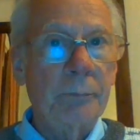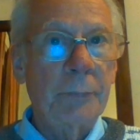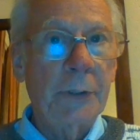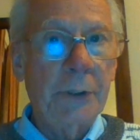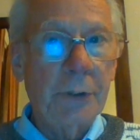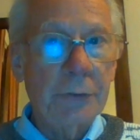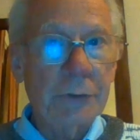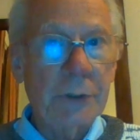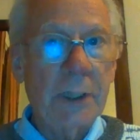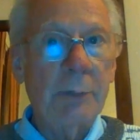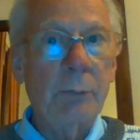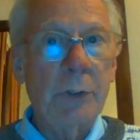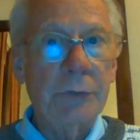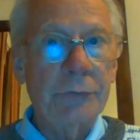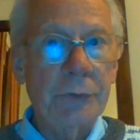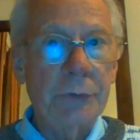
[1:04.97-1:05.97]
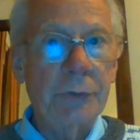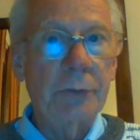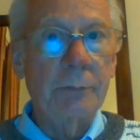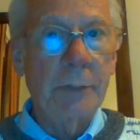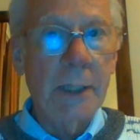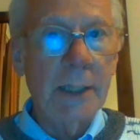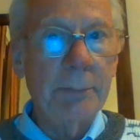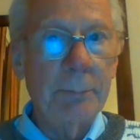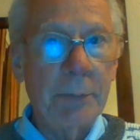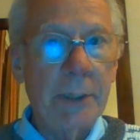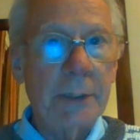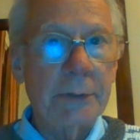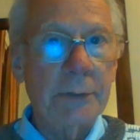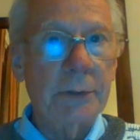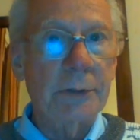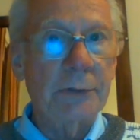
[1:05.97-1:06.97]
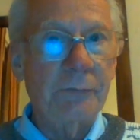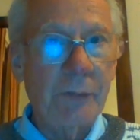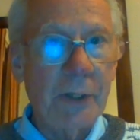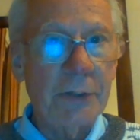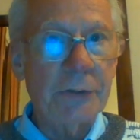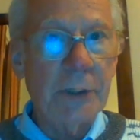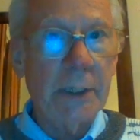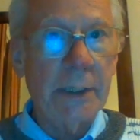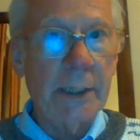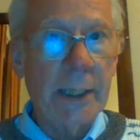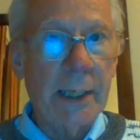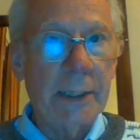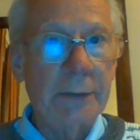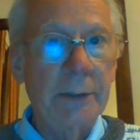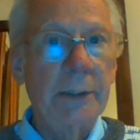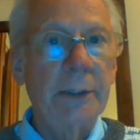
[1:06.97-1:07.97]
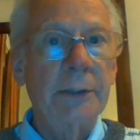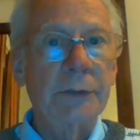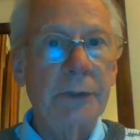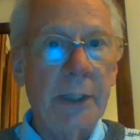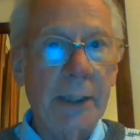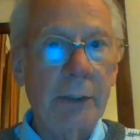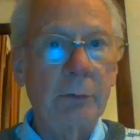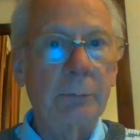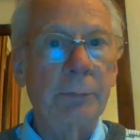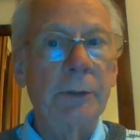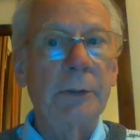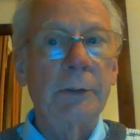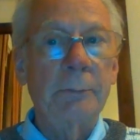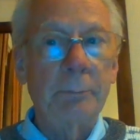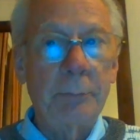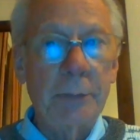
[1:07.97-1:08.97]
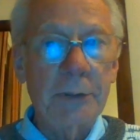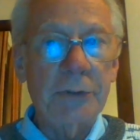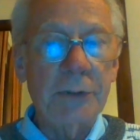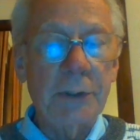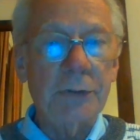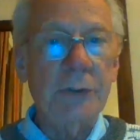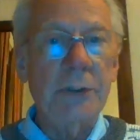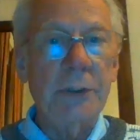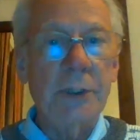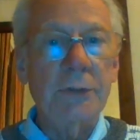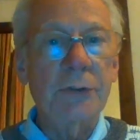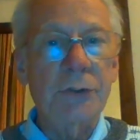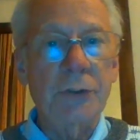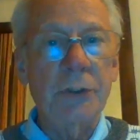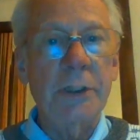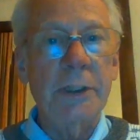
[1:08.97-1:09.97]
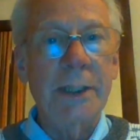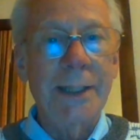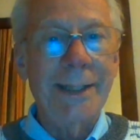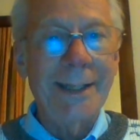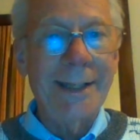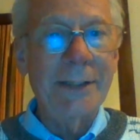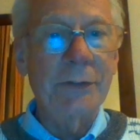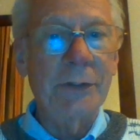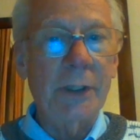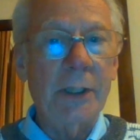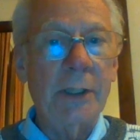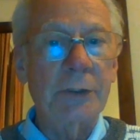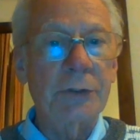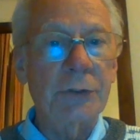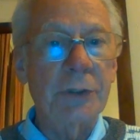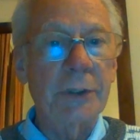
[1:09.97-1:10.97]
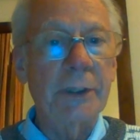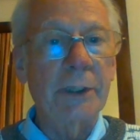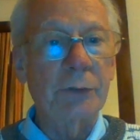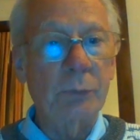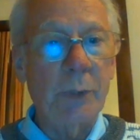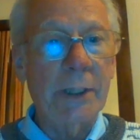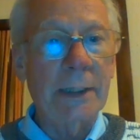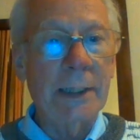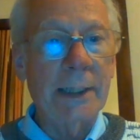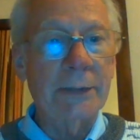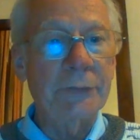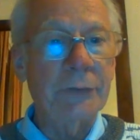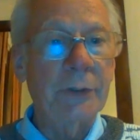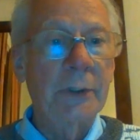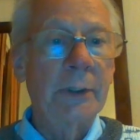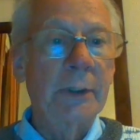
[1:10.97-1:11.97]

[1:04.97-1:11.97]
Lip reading: because I want to do my bit as far as I can to help business and industry in the country, as well as